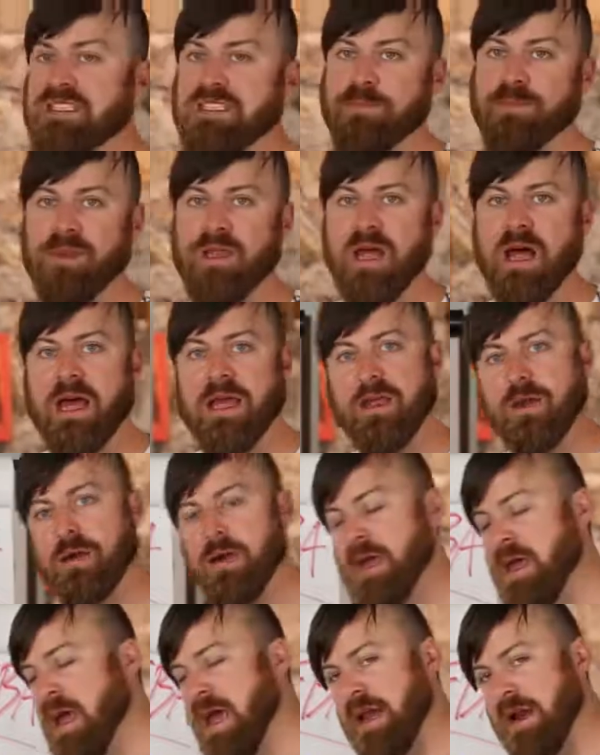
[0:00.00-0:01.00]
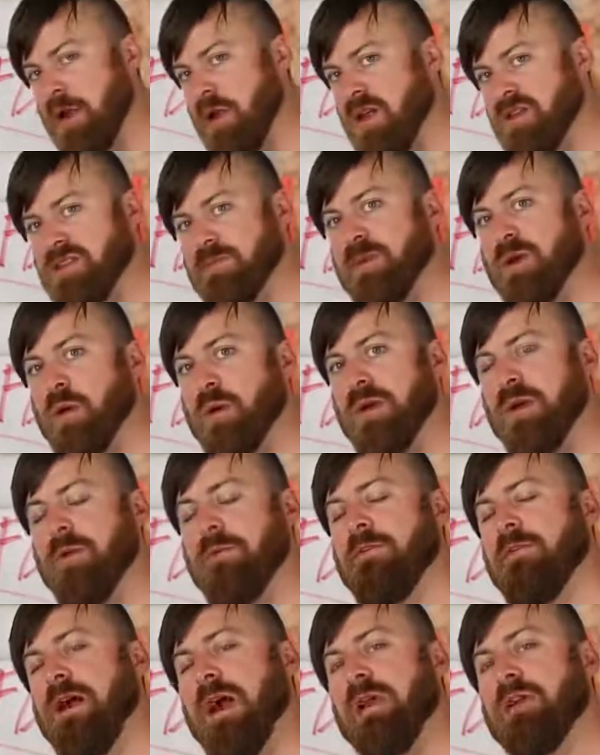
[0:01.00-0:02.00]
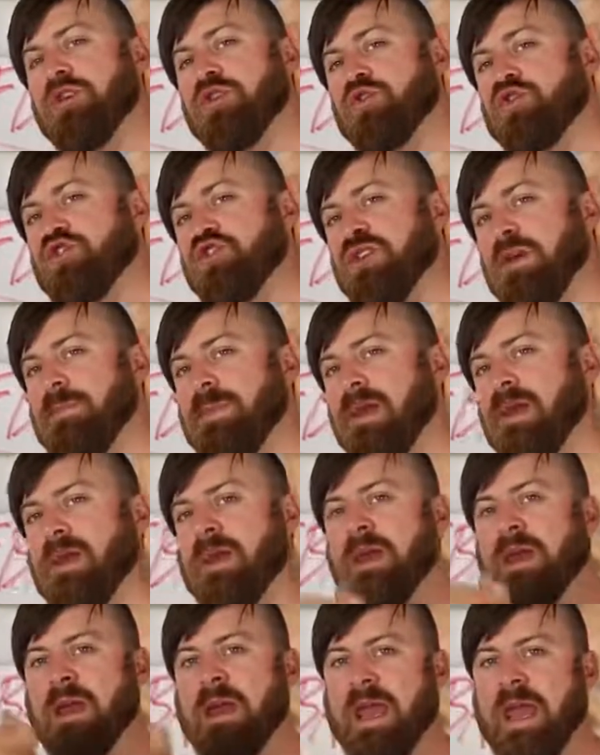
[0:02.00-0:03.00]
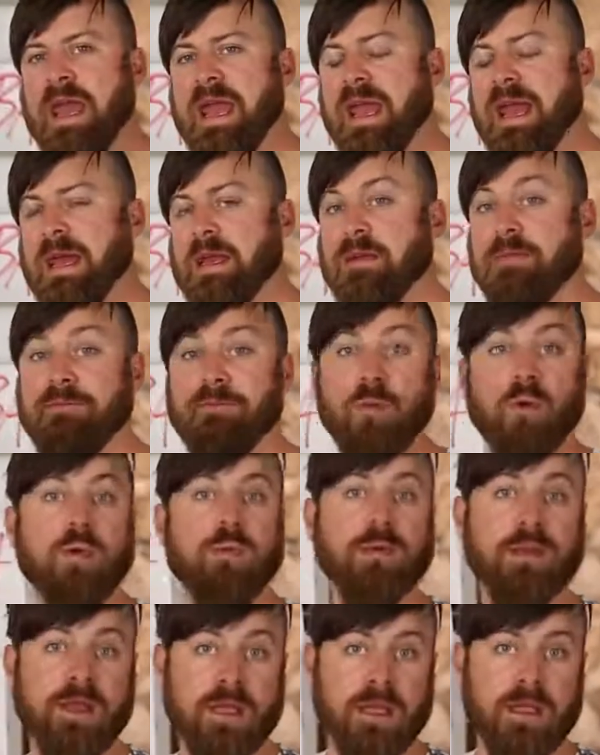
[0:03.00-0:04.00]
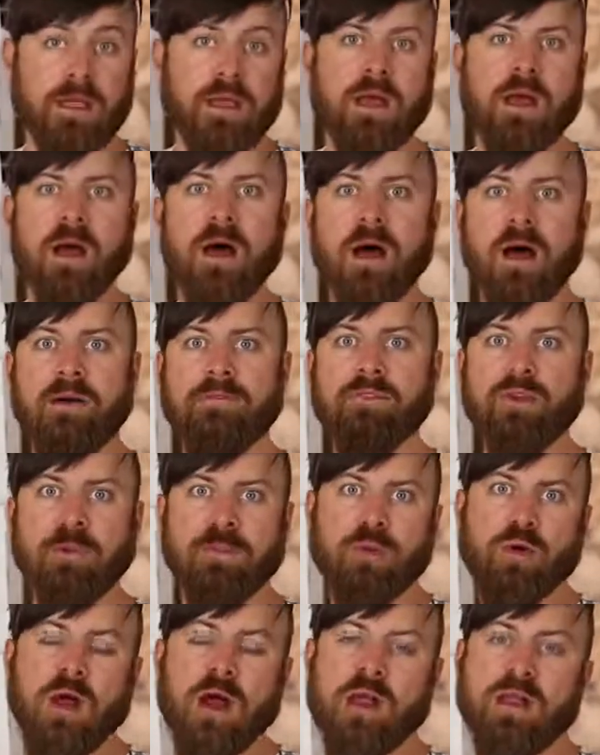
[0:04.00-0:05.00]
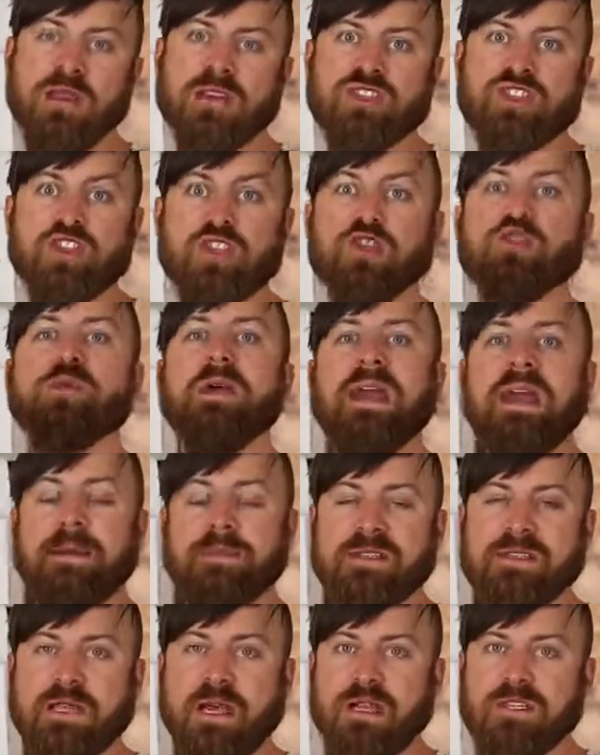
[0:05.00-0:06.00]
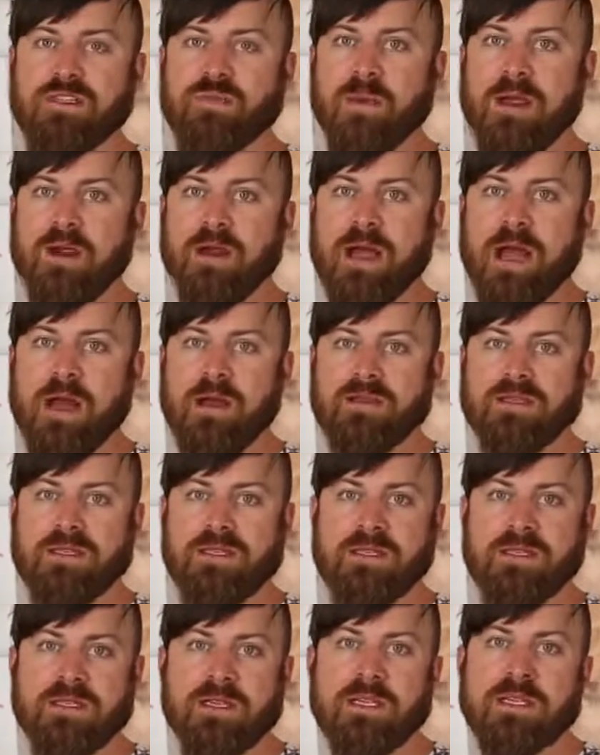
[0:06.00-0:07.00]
supplier, and I'll also be going over how to do shipping and forwarding of your products to Amazon's warehouses